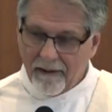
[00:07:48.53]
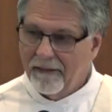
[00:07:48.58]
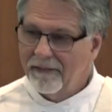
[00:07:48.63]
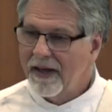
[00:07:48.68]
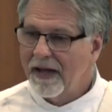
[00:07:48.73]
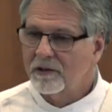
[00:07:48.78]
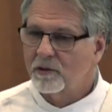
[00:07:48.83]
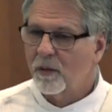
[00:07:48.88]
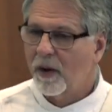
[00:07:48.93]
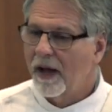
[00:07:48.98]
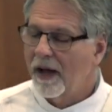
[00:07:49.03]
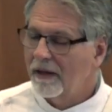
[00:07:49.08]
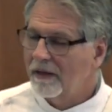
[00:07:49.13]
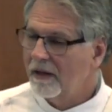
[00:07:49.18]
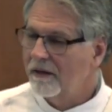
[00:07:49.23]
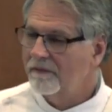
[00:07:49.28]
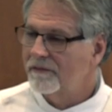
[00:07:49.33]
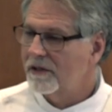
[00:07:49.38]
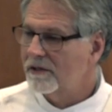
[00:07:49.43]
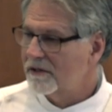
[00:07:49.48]
And that's why I
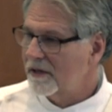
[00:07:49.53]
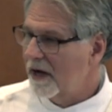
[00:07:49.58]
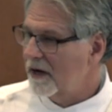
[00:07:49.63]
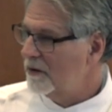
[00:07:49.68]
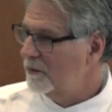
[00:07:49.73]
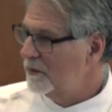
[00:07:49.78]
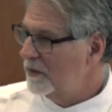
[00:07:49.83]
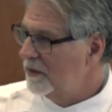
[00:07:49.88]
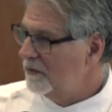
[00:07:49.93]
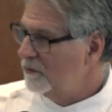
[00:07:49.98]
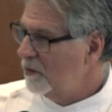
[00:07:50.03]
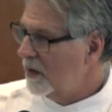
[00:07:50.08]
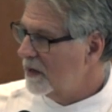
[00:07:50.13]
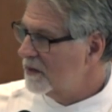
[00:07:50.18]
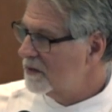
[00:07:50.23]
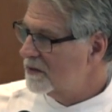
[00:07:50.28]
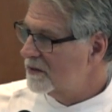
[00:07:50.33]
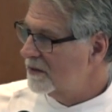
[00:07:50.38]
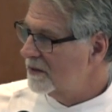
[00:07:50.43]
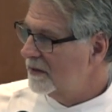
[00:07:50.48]
love the sacrament of
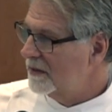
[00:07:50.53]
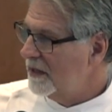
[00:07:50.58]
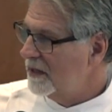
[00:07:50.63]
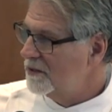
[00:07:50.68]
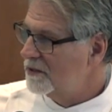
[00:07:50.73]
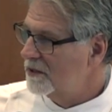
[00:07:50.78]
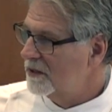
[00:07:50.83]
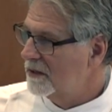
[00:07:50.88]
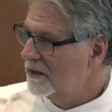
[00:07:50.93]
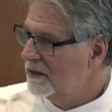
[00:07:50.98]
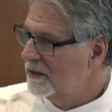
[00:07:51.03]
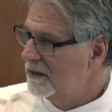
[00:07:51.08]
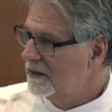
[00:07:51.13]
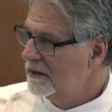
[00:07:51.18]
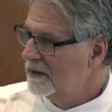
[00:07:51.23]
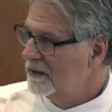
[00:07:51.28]
reconciliation.